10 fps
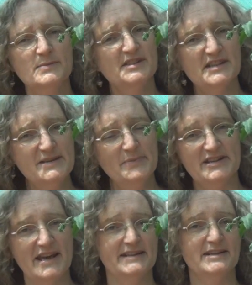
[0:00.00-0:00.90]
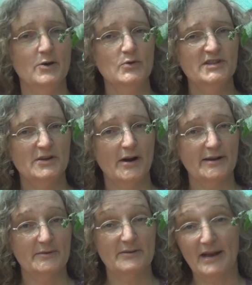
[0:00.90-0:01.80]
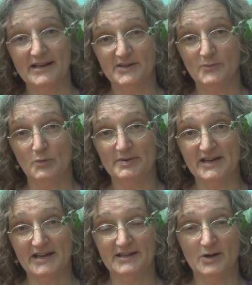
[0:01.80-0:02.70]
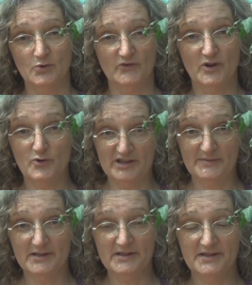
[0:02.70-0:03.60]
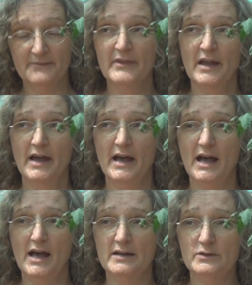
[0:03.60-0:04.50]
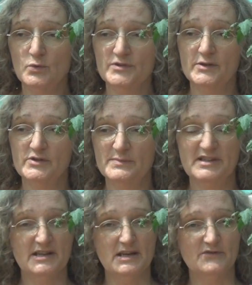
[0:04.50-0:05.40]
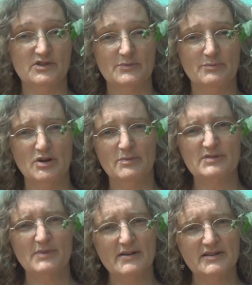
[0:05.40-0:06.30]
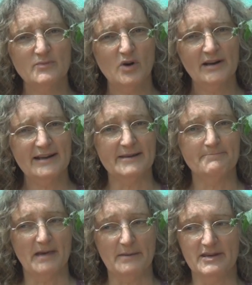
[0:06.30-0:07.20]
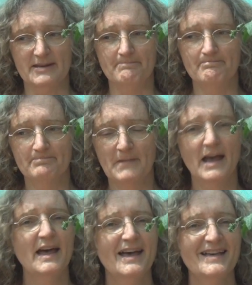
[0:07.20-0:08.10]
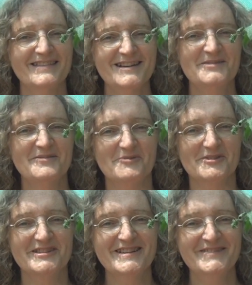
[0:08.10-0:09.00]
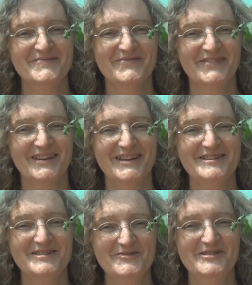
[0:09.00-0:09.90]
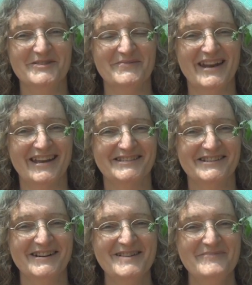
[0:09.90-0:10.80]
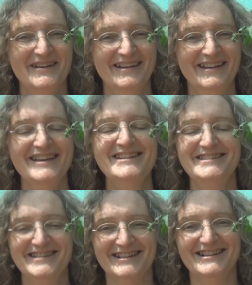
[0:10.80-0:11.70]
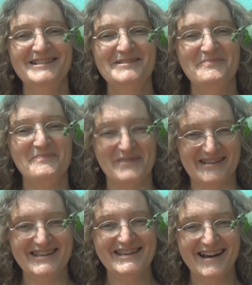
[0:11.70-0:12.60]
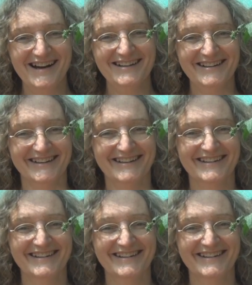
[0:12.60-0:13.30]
seed potatoes, so I can plant some more potatoes for Christmas, and also some seeds for some purple sprouting broccoli, maybe. Thanks for watching, and do join me next time in Titli's busy garden.